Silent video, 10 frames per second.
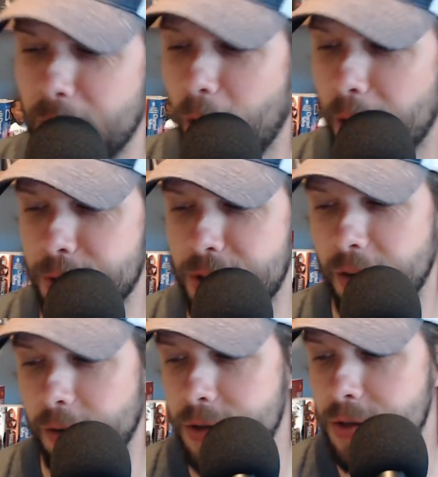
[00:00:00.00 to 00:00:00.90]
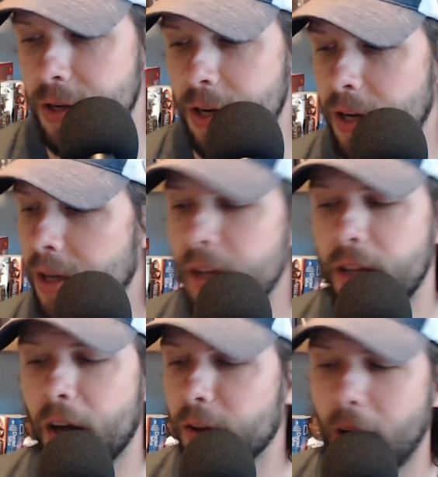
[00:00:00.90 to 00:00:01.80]
wide receivers.
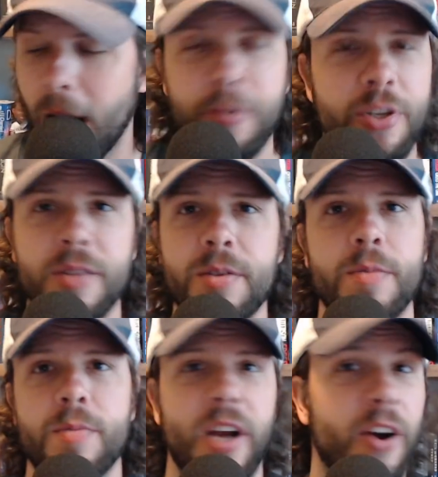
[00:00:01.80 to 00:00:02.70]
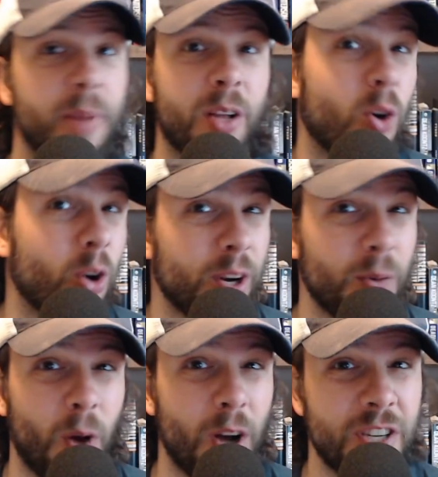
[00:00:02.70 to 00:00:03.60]
Other options, Terry McLaurin in
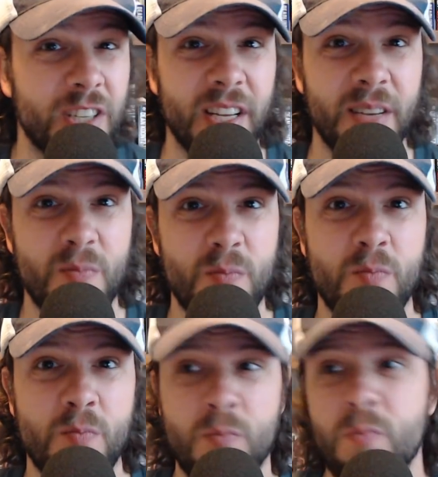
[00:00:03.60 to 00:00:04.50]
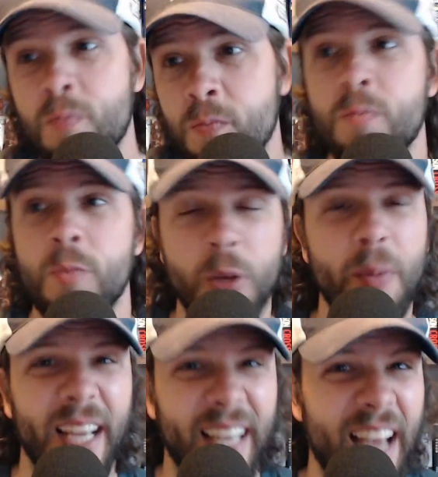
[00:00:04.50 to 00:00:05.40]
Washington. You can
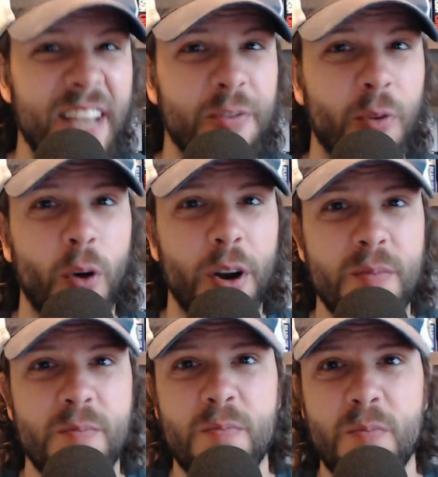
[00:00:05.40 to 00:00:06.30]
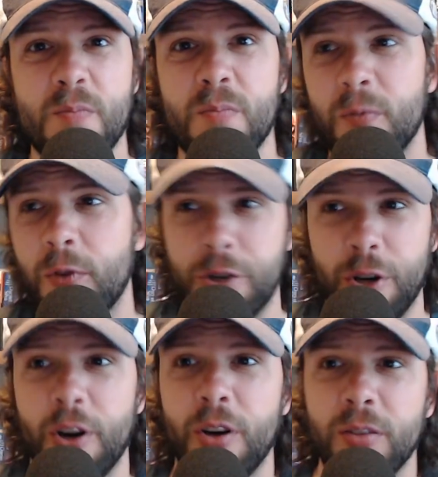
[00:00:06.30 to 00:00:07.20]
make a case for it, for
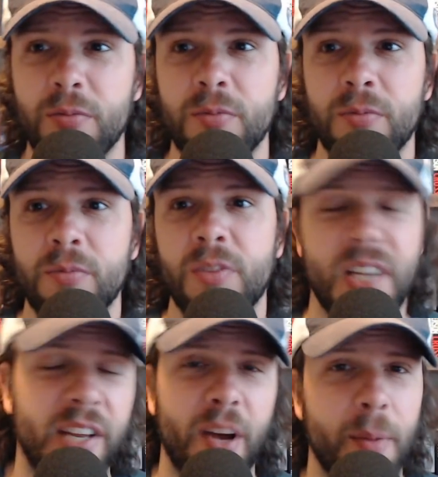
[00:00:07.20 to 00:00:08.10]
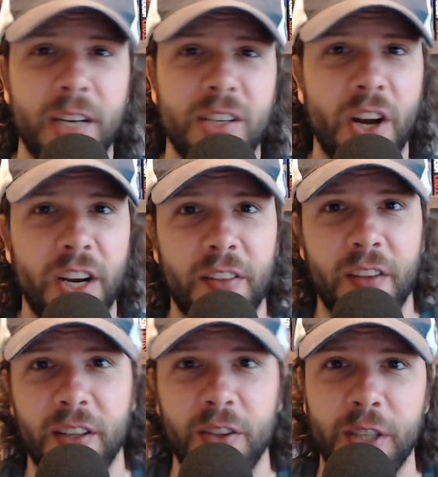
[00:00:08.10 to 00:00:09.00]
sure. CeeDee Lamb hadn't done
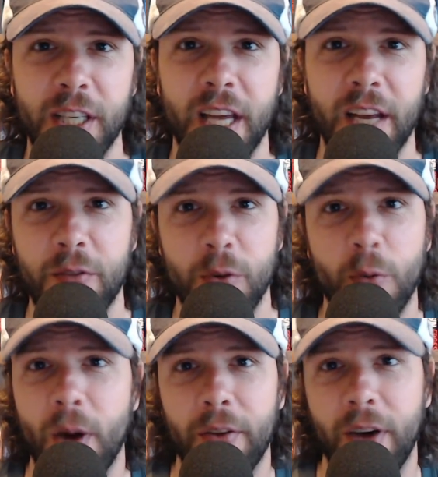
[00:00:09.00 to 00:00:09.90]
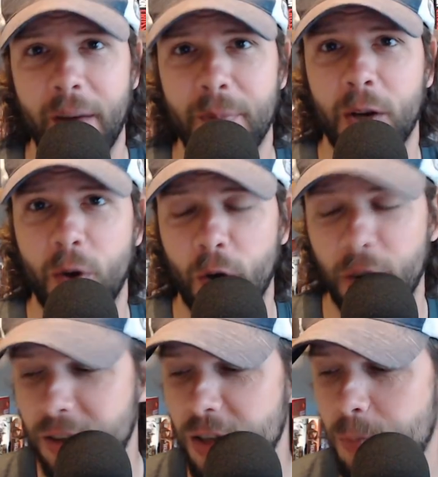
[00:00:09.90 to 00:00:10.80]
anything in the league yet. If you would rather have McLaurin
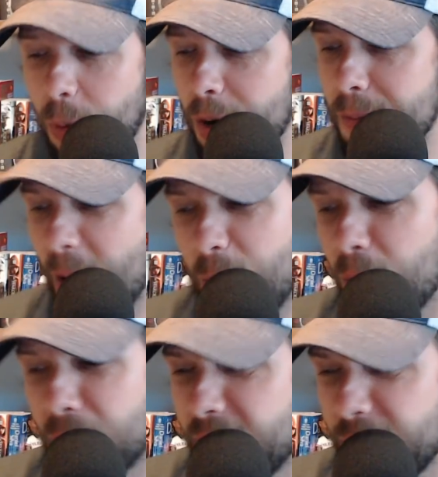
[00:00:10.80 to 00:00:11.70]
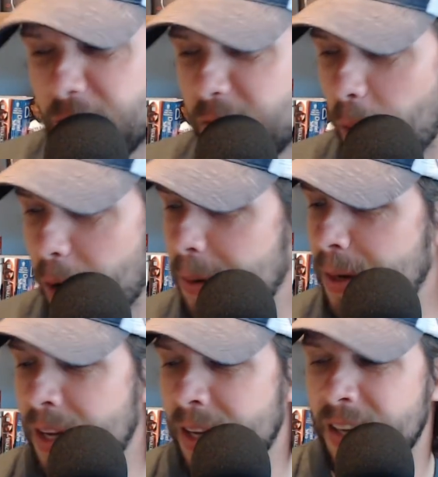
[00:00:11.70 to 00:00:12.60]
at this point, I won't kill you for it.
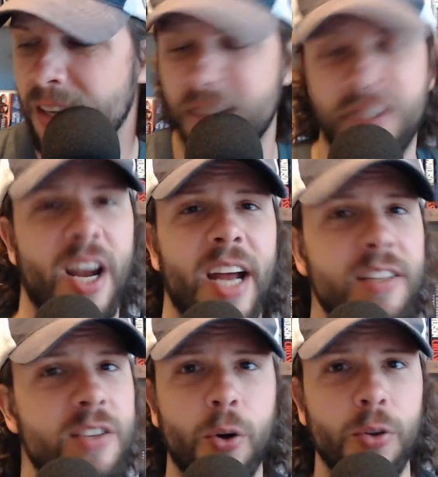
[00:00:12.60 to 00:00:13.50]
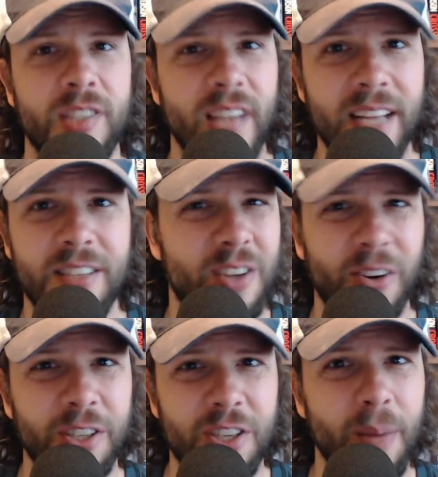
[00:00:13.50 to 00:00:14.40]
The Giants, Golden Tate,
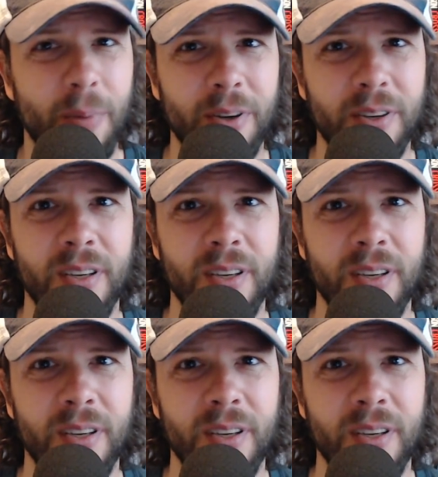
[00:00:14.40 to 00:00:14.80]
Sterling Shepard.